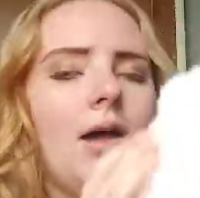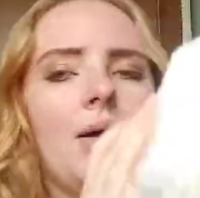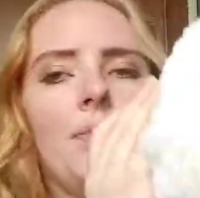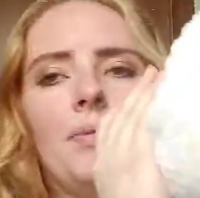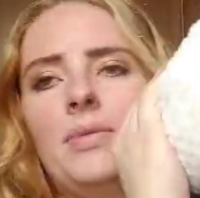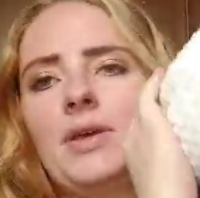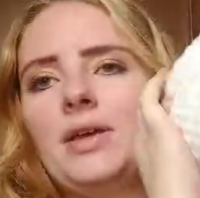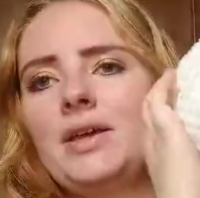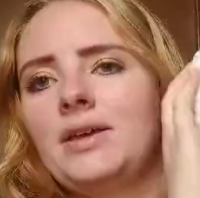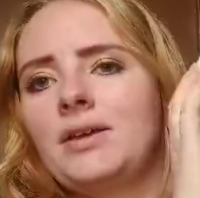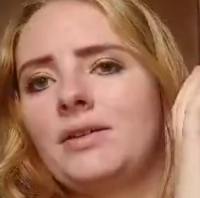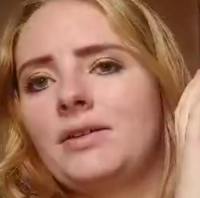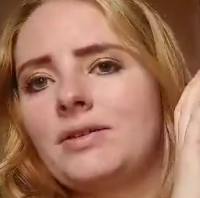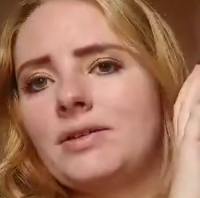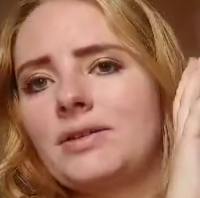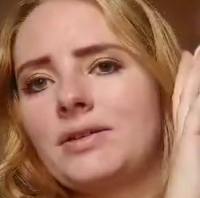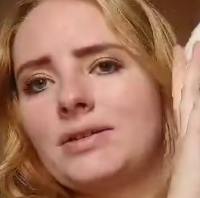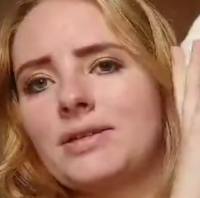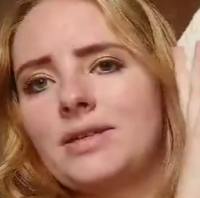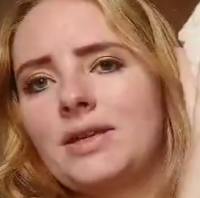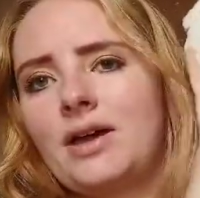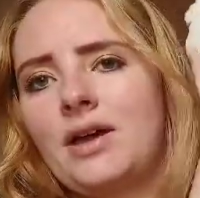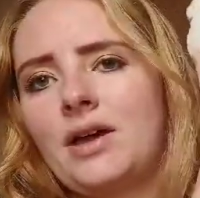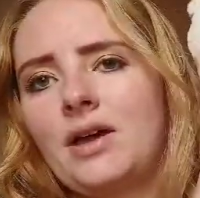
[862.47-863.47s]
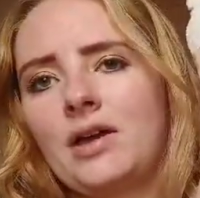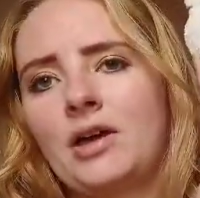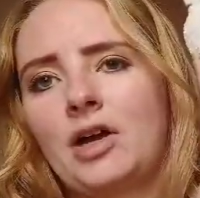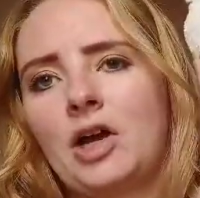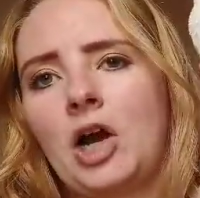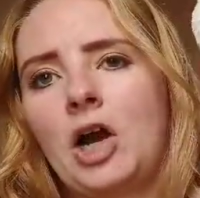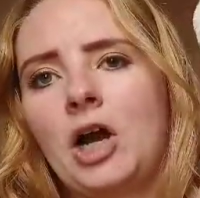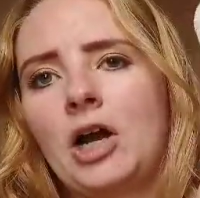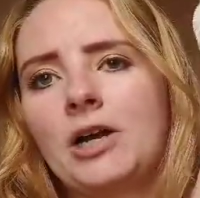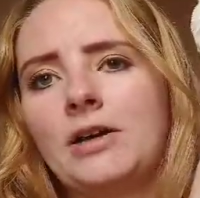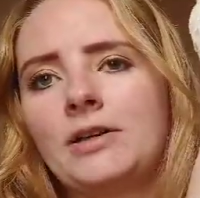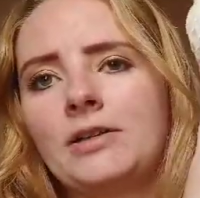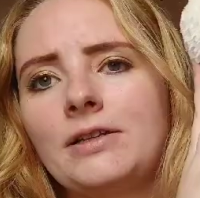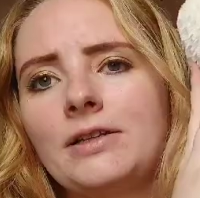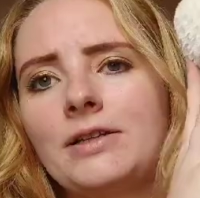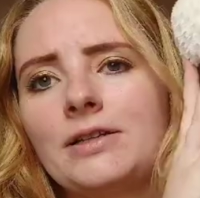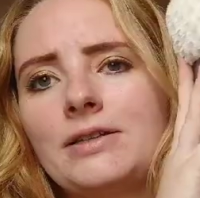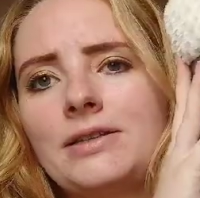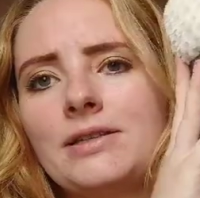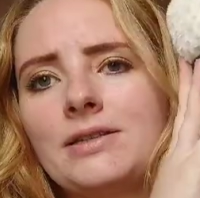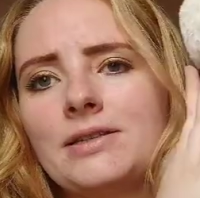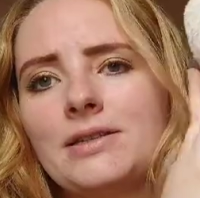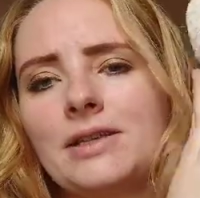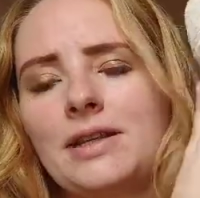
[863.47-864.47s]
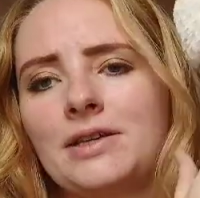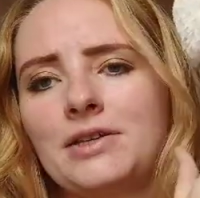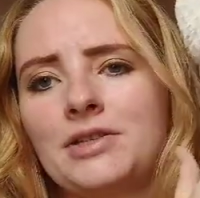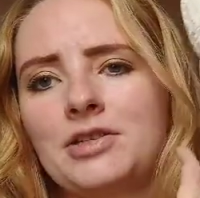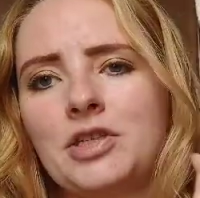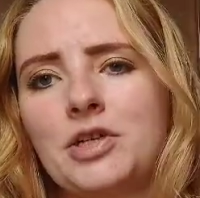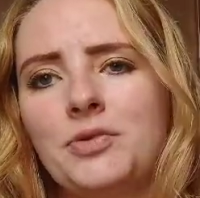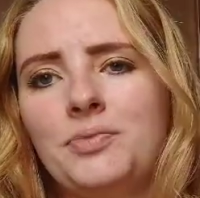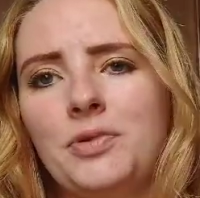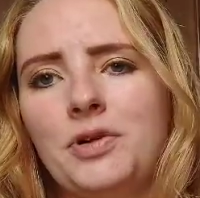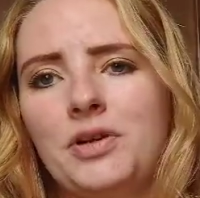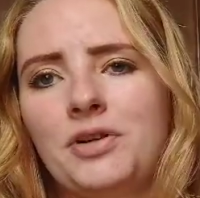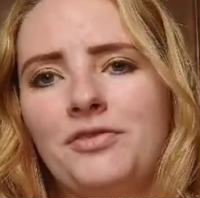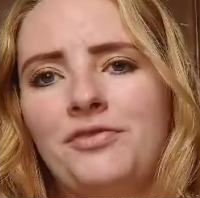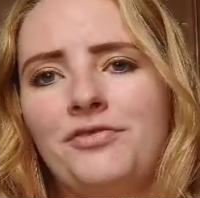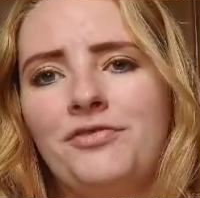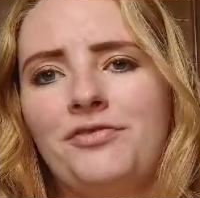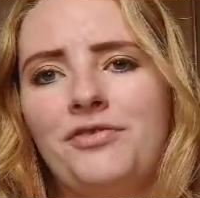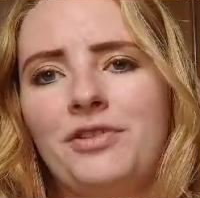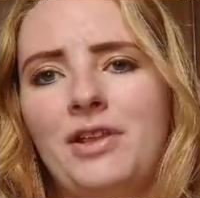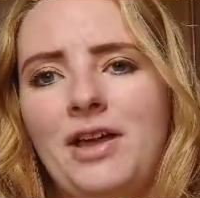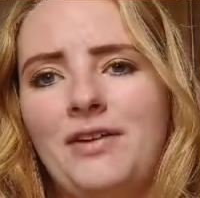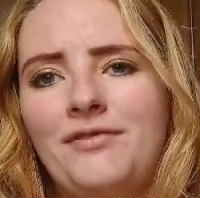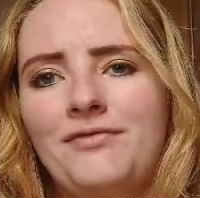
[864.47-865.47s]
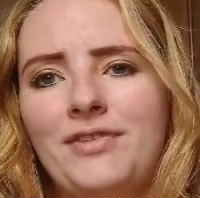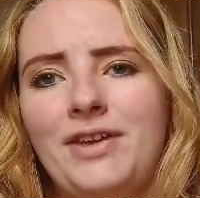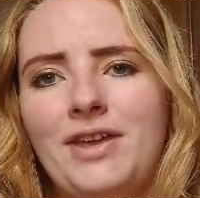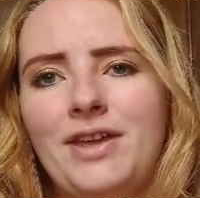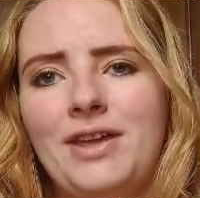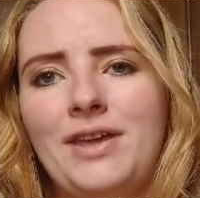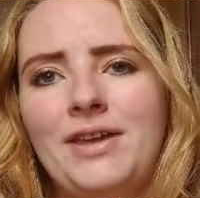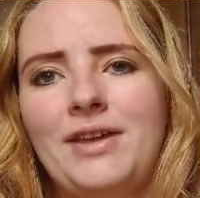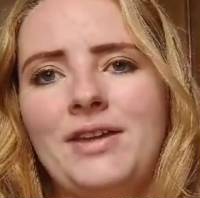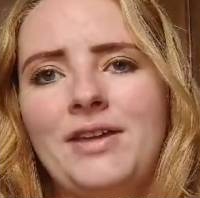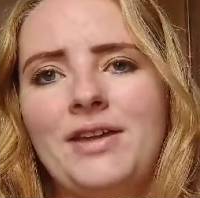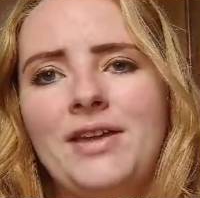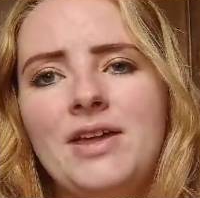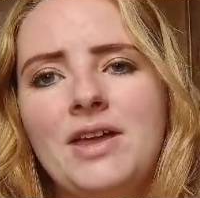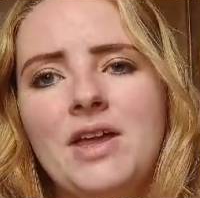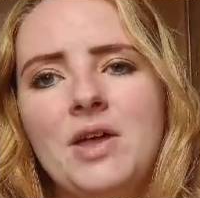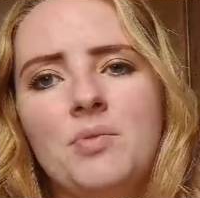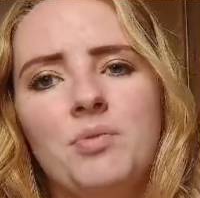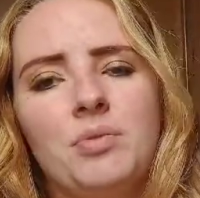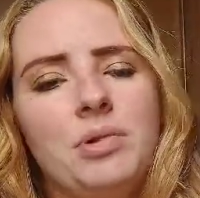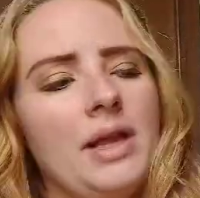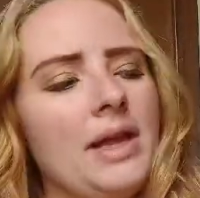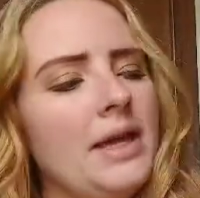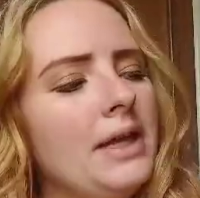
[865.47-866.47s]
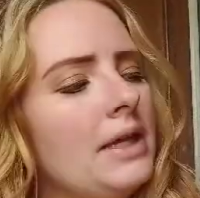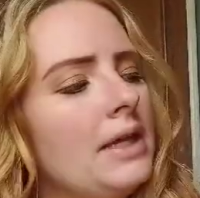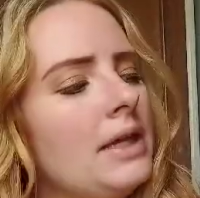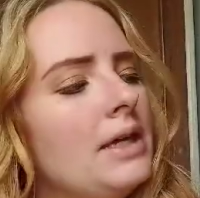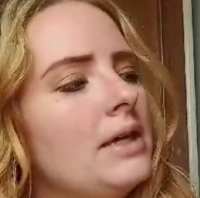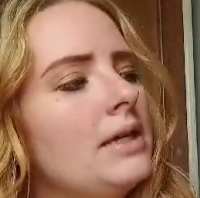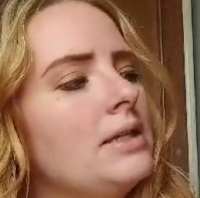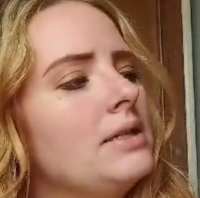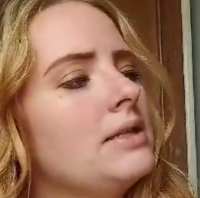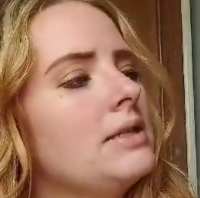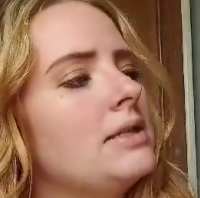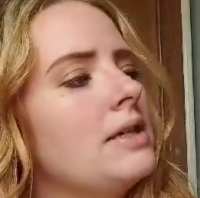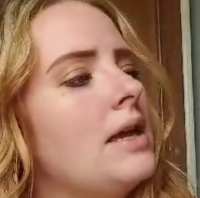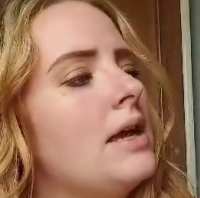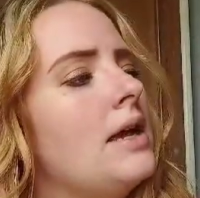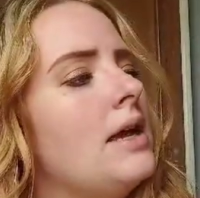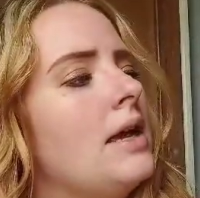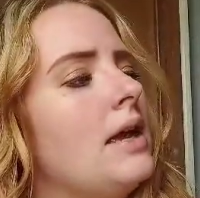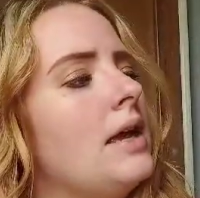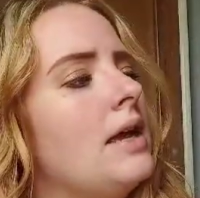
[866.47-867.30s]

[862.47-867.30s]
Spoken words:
It is a Kirkland's like super fluffy blanket,